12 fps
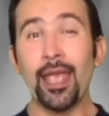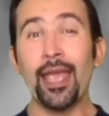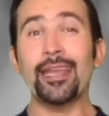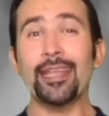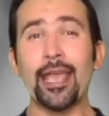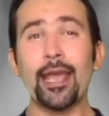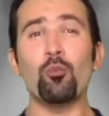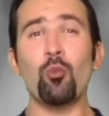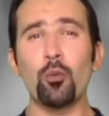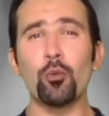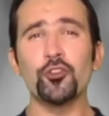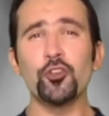And again,
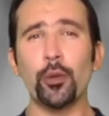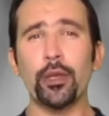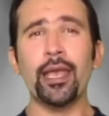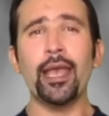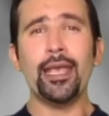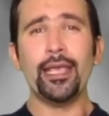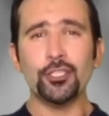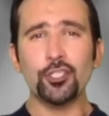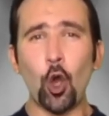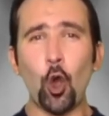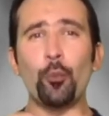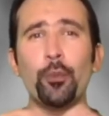what we're doing is
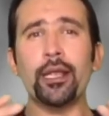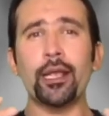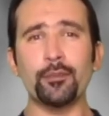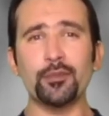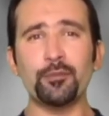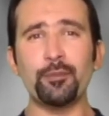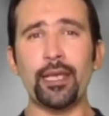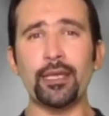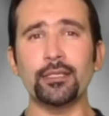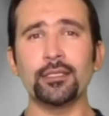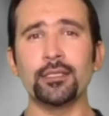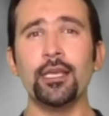opening up
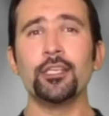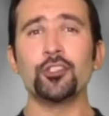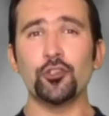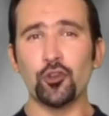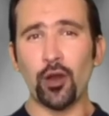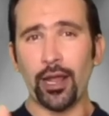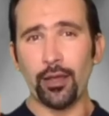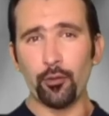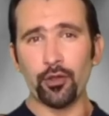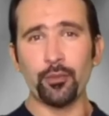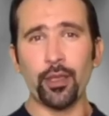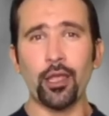space. So try it
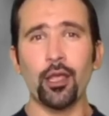with me.